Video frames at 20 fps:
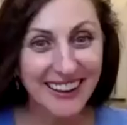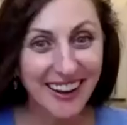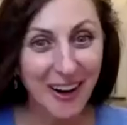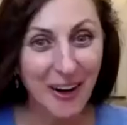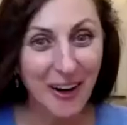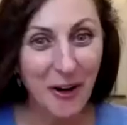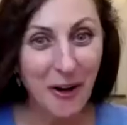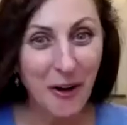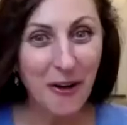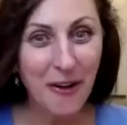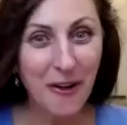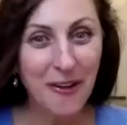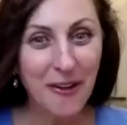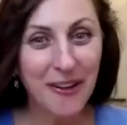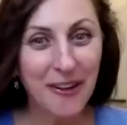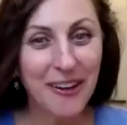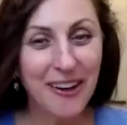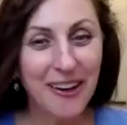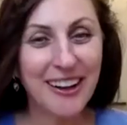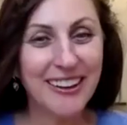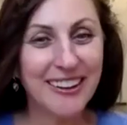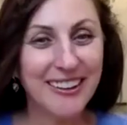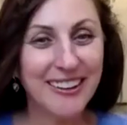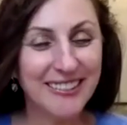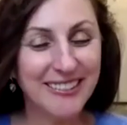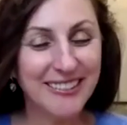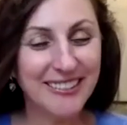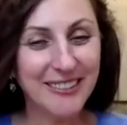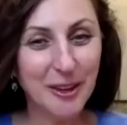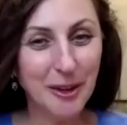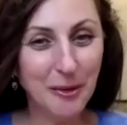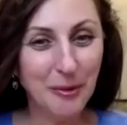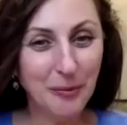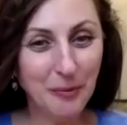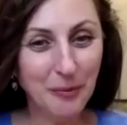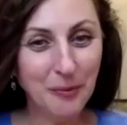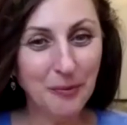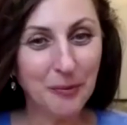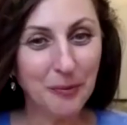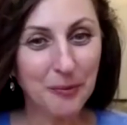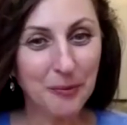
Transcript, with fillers: And um, I did, I did.